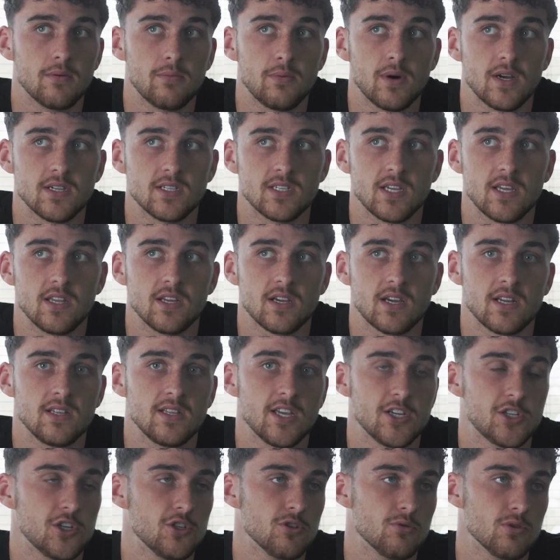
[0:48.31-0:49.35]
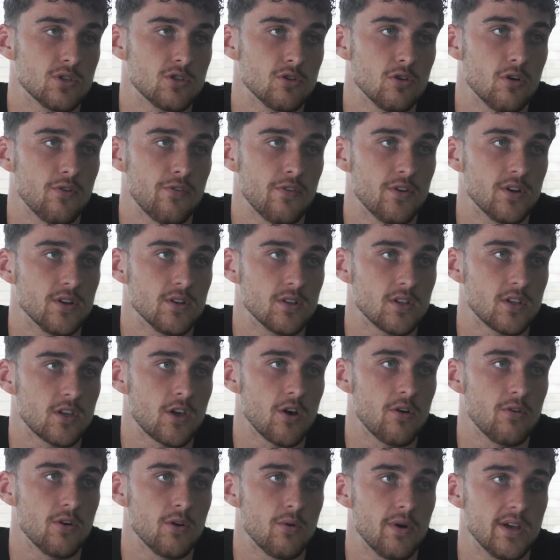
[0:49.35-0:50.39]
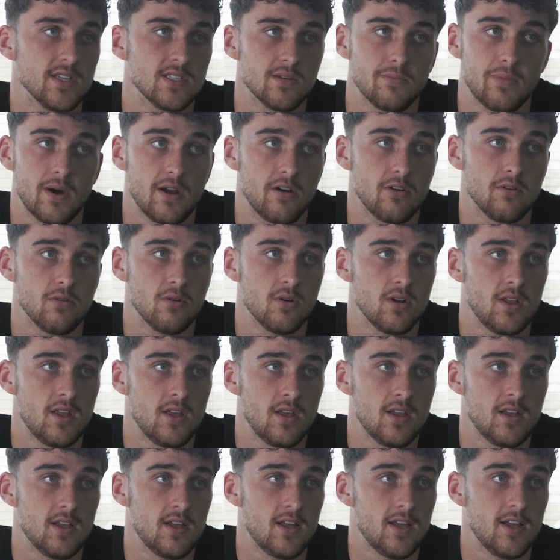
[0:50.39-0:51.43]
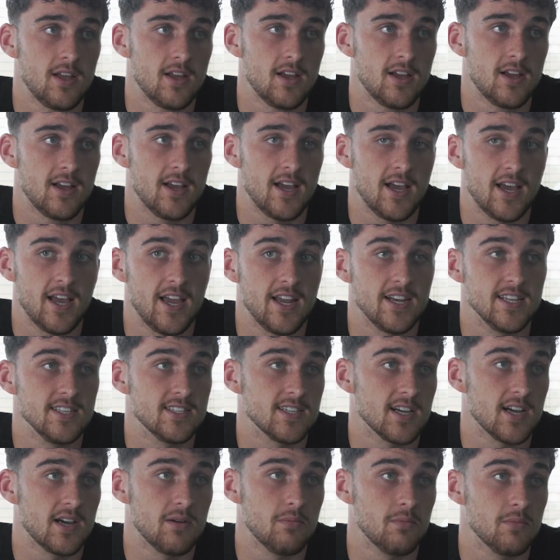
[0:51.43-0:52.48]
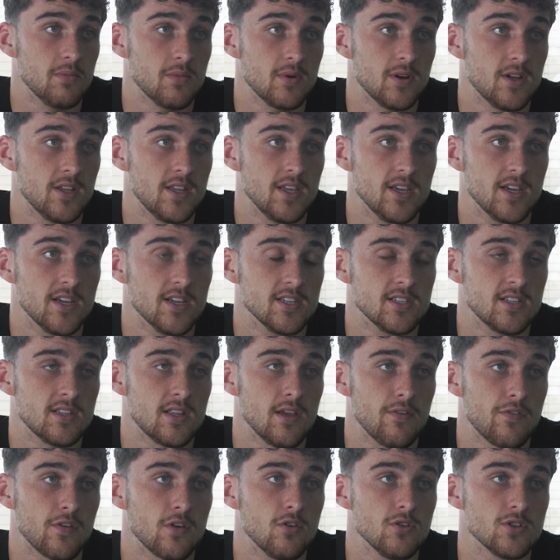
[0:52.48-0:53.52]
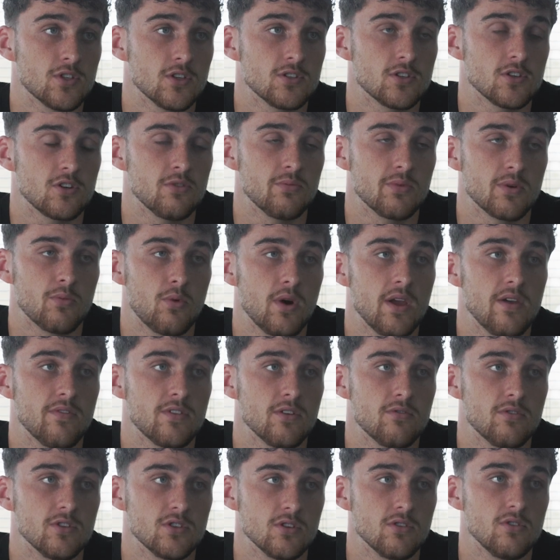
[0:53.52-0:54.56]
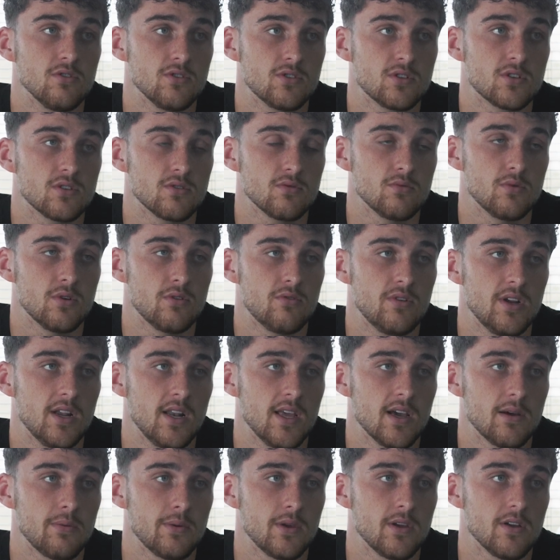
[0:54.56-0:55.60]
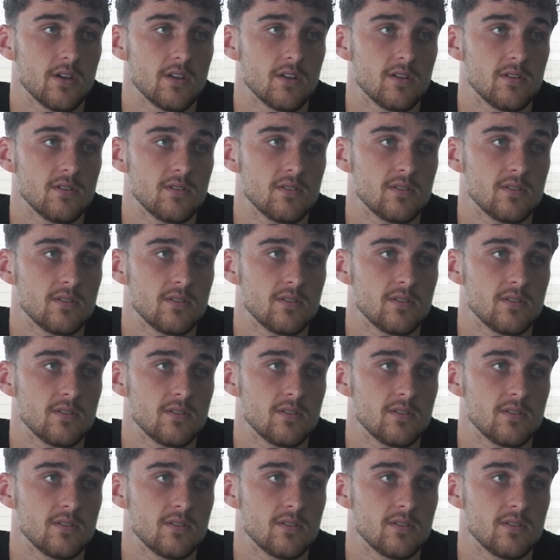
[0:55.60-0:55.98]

But as I say, the conditions were tough, and going away to Barrow at any time of the year is difficult, so to come away with the results, we're really happy, yeah.